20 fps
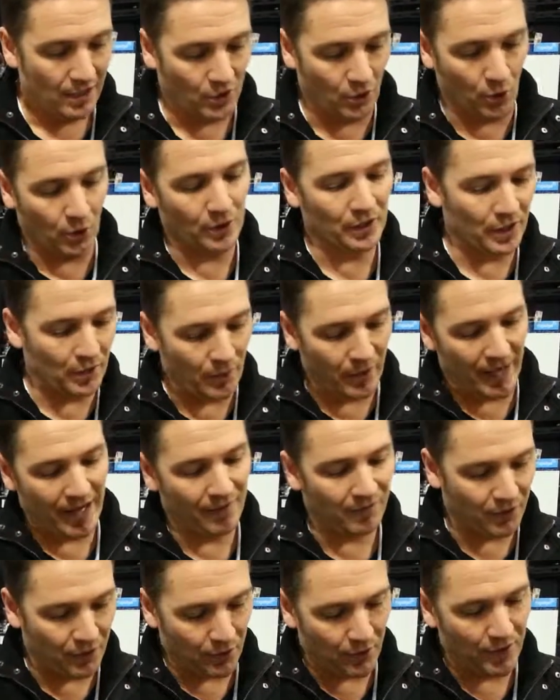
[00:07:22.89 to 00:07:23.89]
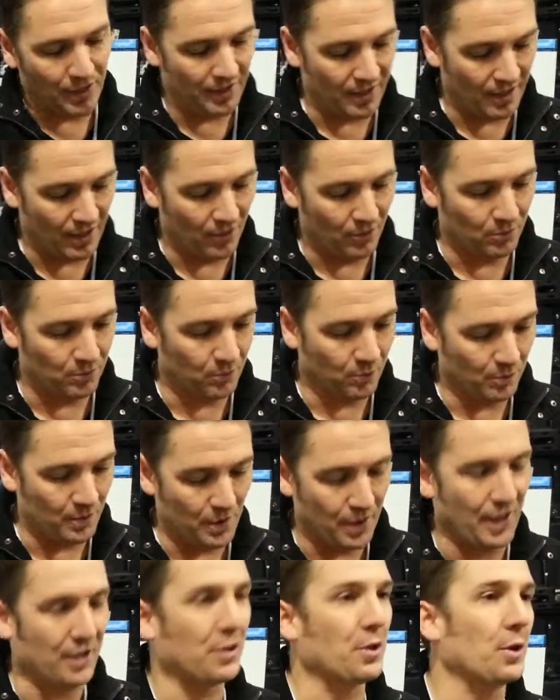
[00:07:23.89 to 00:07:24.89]
currently we have
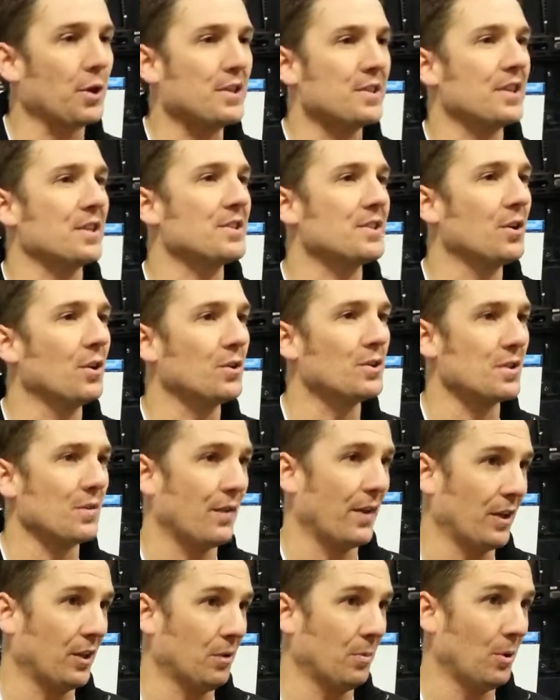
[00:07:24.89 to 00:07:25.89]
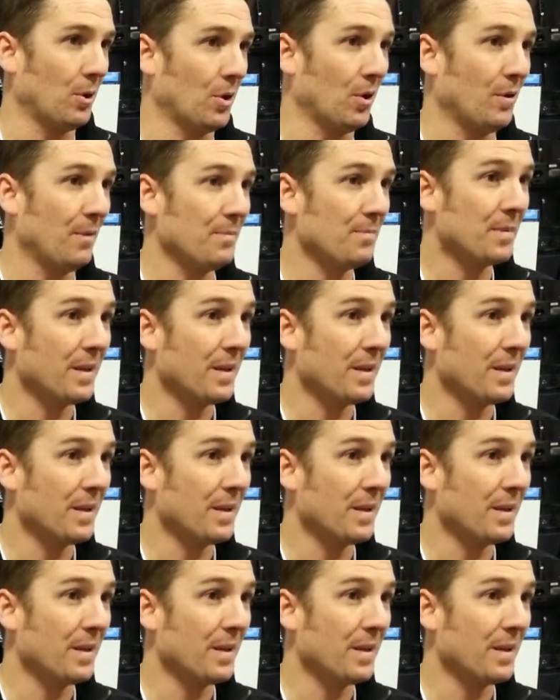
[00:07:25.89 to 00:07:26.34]
36 notes available